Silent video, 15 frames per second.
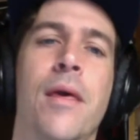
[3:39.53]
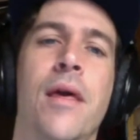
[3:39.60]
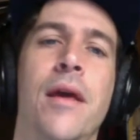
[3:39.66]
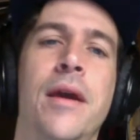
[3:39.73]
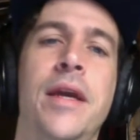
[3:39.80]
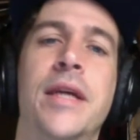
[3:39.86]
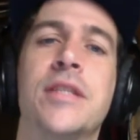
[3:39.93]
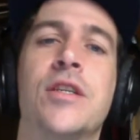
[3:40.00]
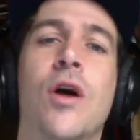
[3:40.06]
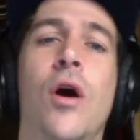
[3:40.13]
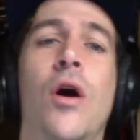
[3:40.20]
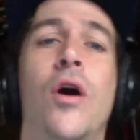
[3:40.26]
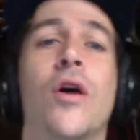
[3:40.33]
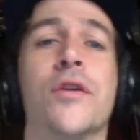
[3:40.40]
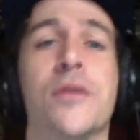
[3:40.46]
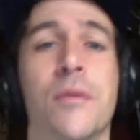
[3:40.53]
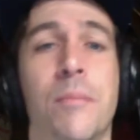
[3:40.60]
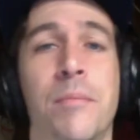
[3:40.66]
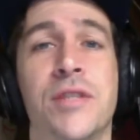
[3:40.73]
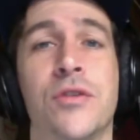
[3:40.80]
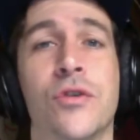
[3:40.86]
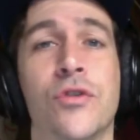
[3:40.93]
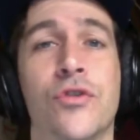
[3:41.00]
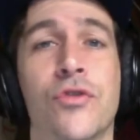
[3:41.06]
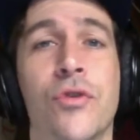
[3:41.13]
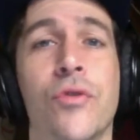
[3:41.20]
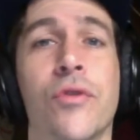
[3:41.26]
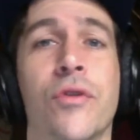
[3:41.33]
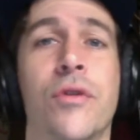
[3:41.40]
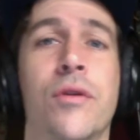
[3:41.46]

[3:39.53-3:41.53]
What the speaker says: He is called Mr. Truth.